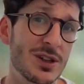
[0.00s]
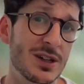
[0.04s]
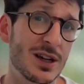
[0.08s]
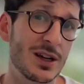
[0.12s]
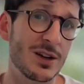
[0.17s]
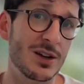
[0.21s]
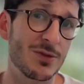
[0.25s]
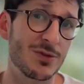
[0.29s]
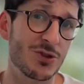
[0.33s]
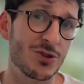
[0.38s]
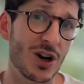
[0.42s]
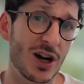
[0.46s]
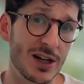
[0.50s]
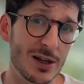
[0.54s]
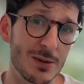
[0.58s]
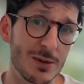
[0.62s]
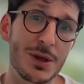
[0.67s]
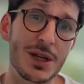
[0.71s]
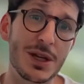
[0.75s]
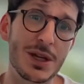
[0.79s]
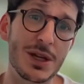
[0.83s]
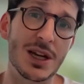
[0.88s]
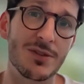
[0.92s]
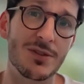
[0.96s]
to kind of try and
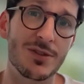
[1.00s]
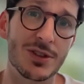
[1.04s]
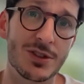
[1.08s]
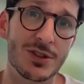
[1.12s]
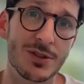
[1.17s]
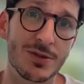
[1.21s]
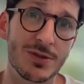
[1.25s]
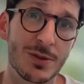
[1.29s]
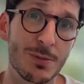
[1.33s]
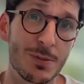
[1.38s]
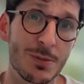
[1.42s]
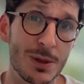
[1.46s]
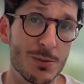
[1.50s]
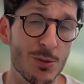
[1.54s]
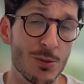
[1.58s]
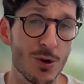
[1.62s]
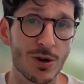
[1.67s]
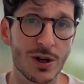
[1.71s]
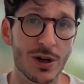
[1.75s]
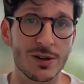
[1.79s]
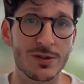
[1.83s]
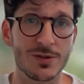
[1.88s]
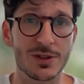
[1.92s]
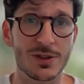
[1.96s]
be innovative and be
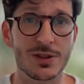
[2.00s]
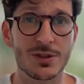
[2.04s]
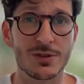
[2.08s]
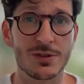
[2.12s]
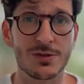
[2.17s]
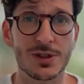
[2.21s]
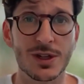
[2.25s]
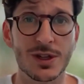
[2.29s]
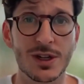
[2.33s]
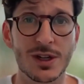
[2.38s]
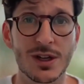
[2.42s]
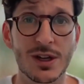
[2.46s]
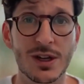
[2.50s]
more innovative